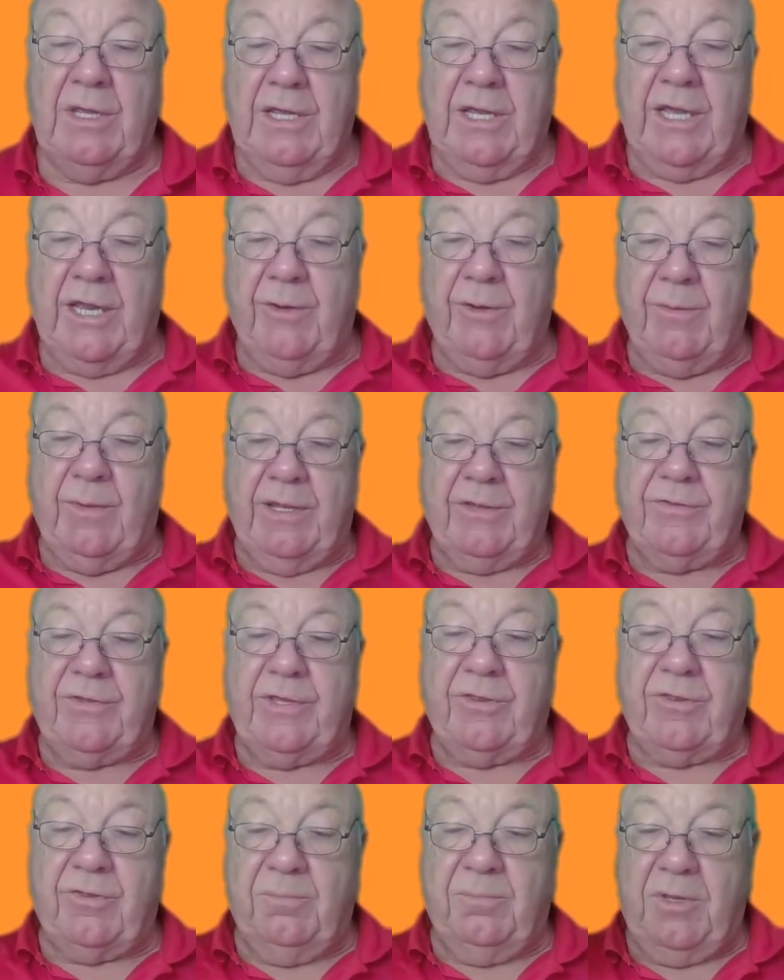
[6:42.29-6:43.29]
Anyway, I
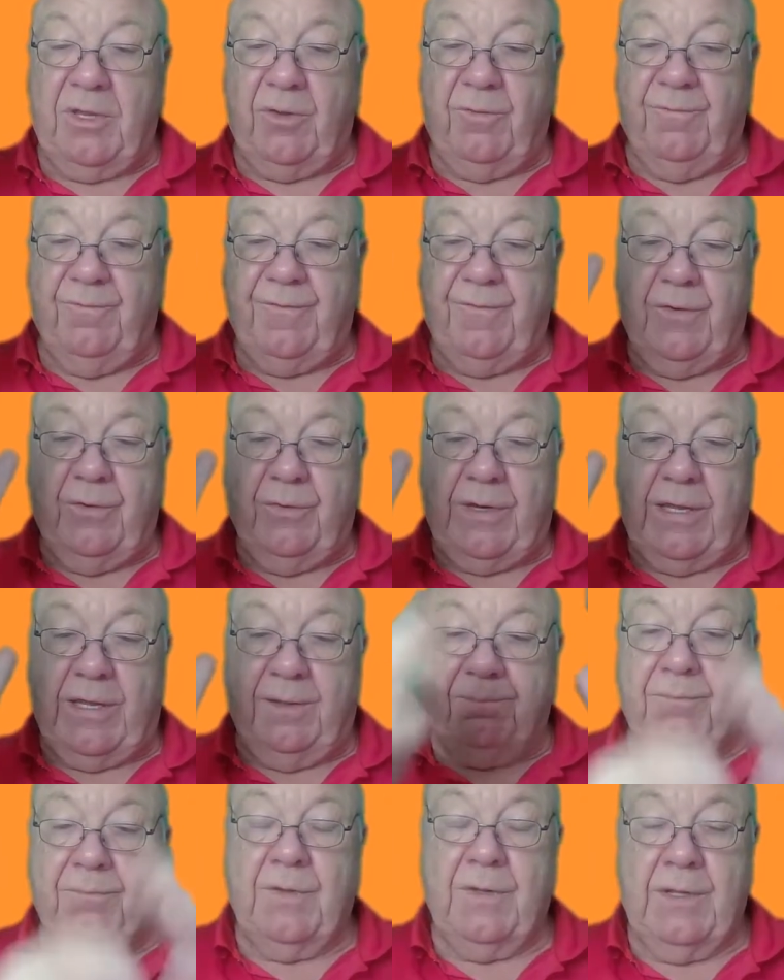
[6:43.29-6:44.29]
tested me and filled out
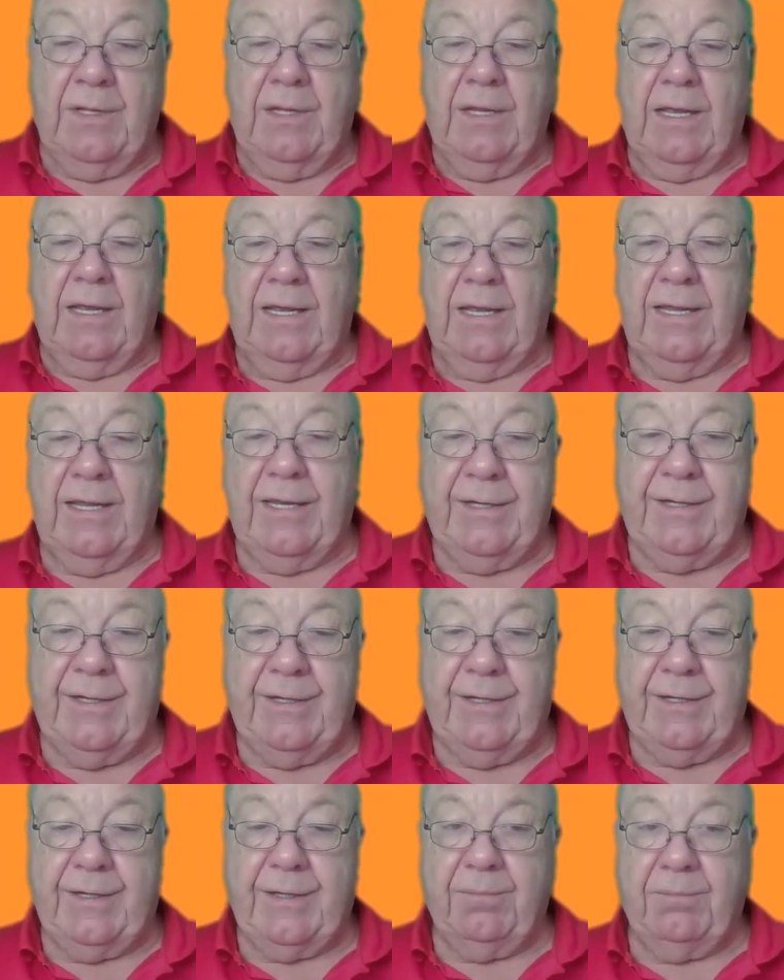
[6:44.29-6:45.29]

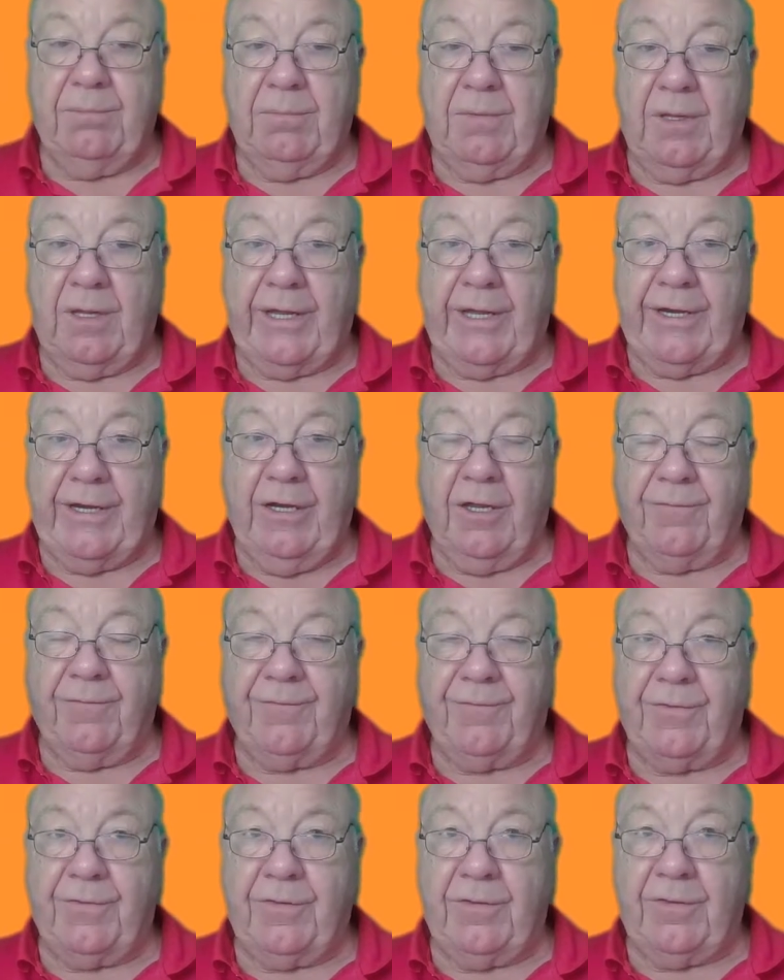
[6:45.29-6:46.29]
and I'd
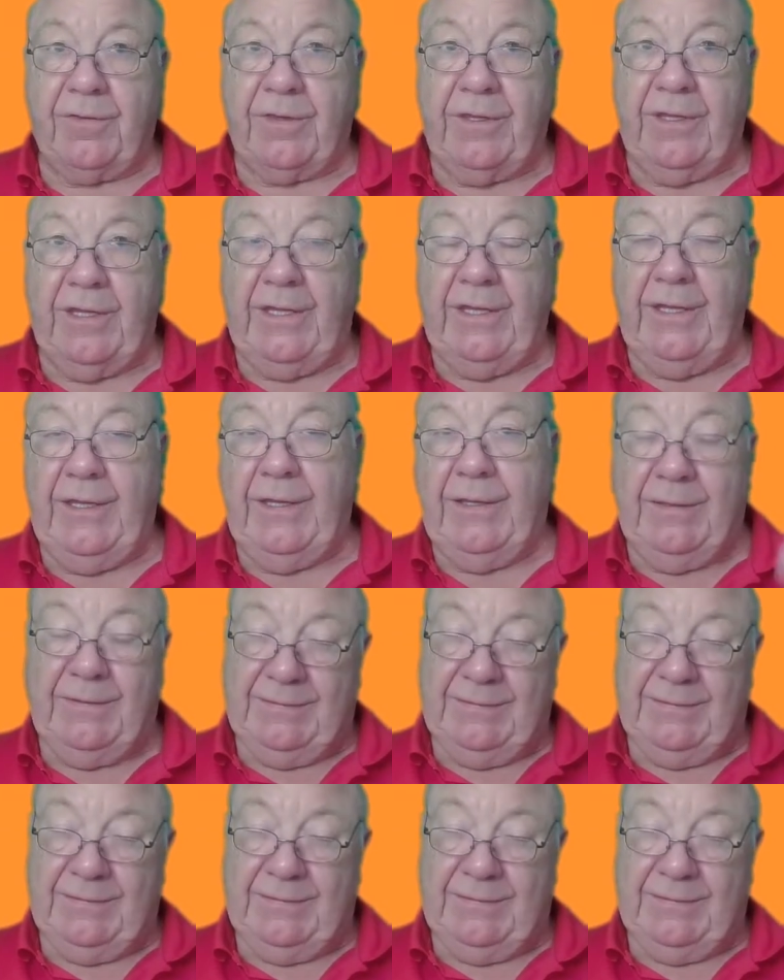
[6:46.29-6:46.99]
lost the